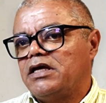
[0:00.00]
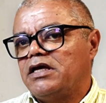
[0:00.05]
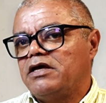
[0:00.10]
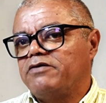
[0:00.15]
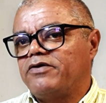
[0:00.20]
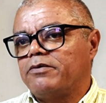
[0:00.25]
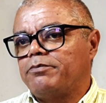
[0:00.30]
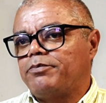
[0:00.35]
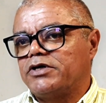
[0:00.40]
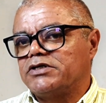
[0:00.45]

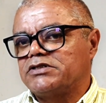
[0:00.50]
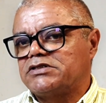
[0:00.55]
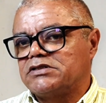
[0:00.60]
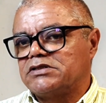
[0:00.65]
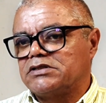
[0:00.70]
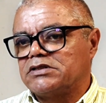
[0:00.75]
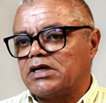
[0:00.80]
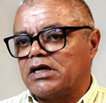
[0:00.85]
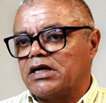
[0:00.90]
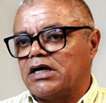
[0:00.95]
If a
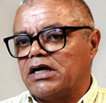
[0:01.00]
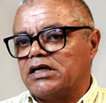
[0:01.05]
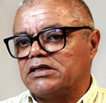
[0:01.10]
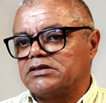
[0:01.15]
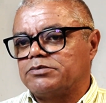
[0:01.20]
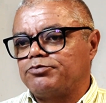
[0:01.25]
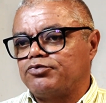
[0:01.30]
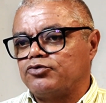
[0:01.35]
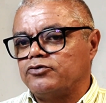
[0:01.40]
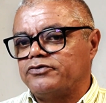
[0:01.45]
person
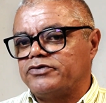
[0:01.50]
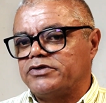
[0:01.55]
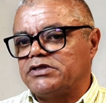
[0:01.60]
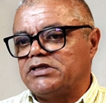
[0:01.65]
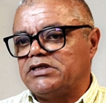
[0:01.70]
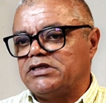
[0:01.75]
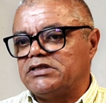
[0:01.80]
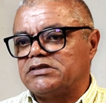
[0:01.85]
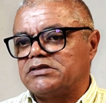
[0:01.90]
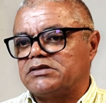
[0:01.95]
has proven
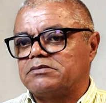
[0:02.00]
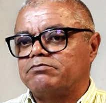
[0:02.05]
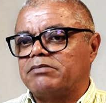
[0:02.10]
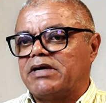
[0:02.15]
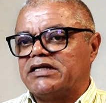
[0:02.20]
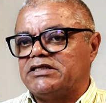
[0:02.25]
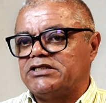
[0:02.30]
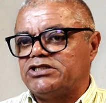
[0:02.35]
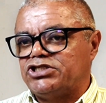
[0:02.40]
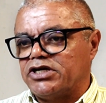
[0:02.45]
his
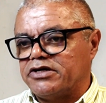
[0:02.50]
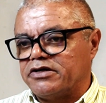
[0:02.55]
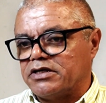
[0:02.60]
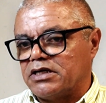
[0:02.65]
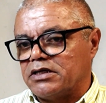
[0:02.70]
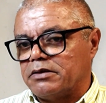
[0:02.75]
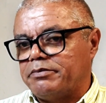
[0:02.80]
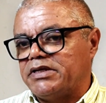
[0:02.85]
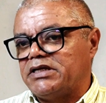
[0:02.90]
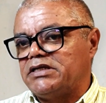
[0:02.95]

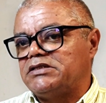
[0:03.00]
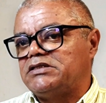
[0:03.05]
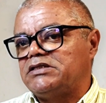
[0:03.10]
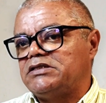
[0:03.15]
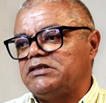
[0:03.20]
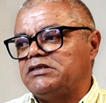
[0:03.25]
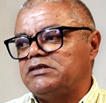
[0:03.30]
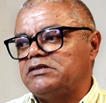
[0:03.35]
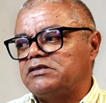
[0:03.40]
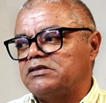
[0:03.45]
managerial
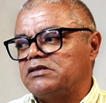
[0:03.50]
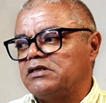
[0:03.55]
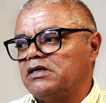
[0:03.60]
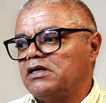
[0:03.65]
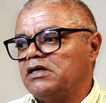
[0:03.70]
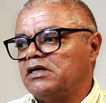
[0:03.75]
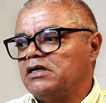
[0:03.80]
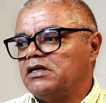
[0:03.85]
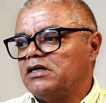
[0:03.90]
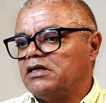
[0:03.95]
abilities,
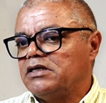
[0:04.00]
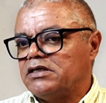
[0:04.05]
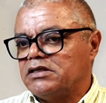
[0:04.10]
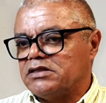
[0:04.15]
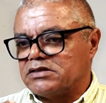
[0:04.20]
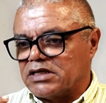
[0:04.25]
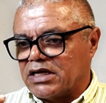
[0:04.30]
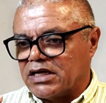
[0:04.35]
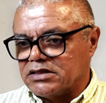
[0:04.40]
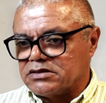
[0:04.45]

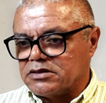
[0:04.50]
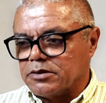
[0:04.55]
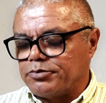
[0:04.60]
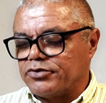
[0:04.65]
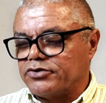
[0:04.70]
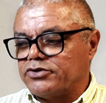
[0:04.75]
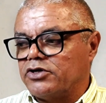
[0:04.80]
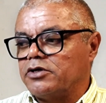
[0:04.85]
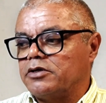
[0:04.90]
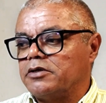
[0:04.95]
his
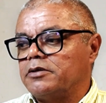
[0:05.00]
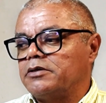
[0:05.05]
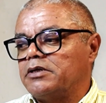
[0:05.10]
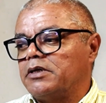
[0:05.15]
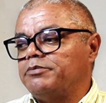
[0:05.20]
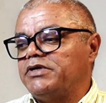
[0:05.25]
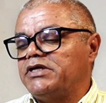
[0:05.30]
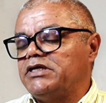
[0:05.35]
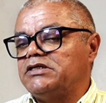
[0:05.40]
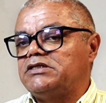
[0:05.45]
entrepreneurial
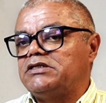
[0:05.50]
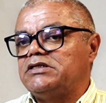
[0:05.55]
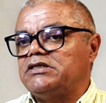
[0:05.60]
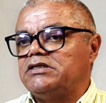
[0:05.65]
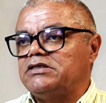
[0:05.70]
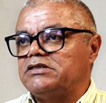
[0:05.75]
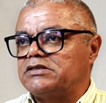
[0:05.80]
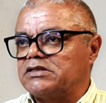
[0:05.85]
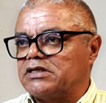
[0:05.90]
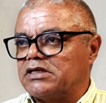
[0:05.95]

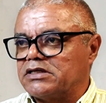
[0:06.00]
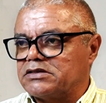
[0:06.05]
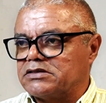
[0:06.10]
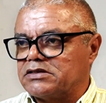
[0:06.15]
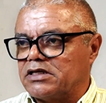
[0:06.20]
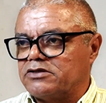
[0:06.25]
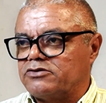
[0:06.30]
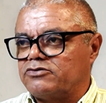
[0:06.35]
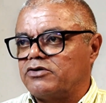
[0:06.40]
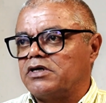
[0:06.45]
abilities,
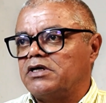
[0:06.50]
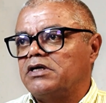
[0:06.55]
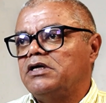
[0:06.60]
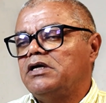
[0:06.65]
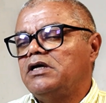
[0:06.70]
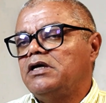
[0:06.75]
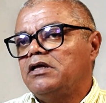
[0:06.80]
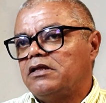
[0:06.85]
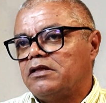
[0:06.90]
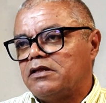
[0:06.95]
etc.,
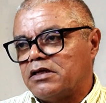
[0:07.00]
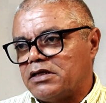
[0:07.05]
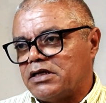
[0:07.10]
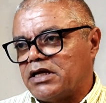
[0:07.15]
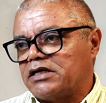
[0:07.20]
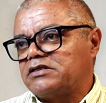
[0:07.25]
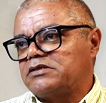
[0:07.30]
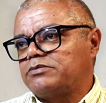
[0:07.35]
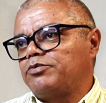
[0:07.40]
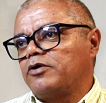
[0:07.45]
The
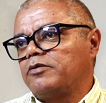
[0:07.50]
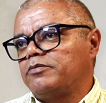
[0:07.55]
next